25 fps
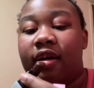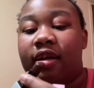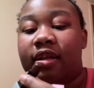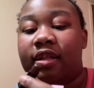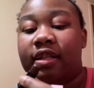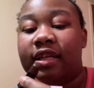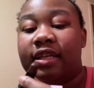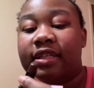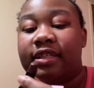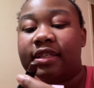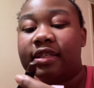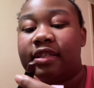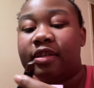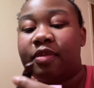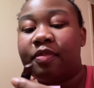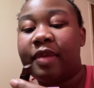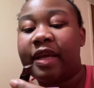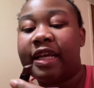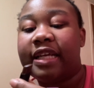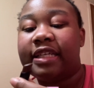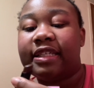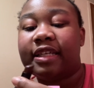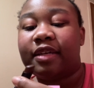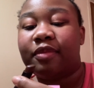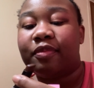This is
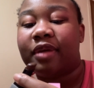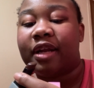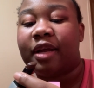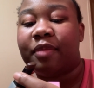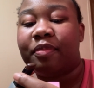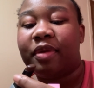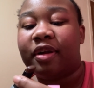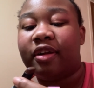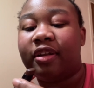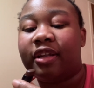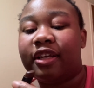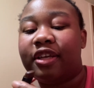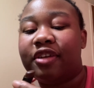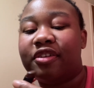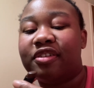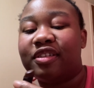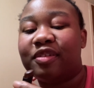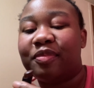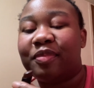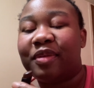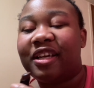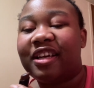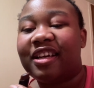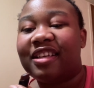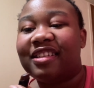amazing, but I barely use it
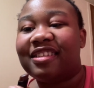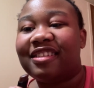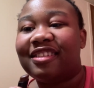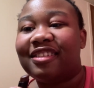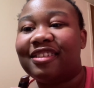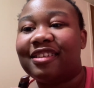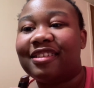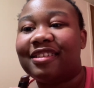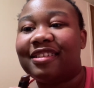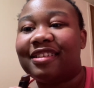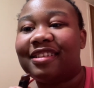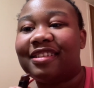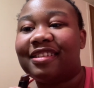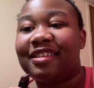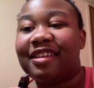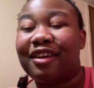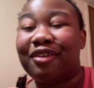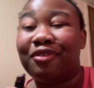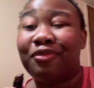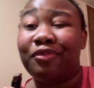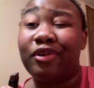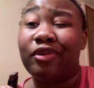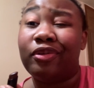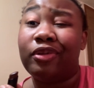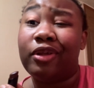because it's not a
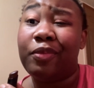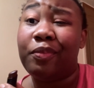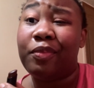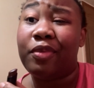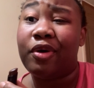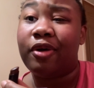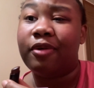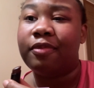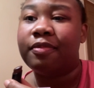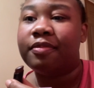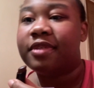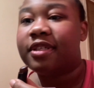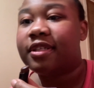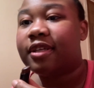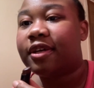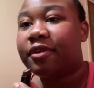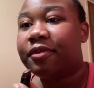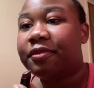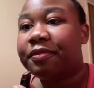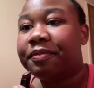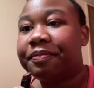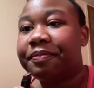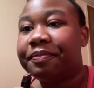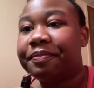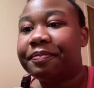real lip balm, so
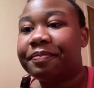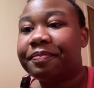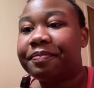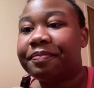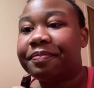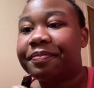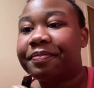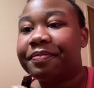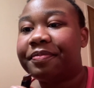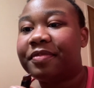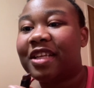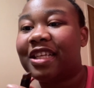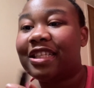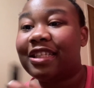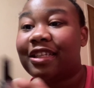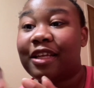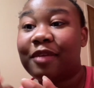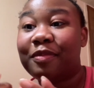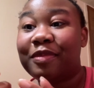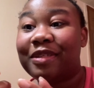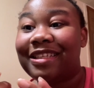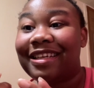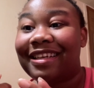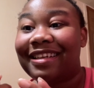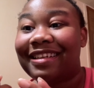it's a
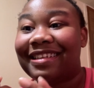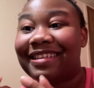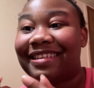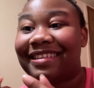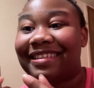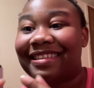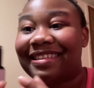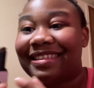lipstick.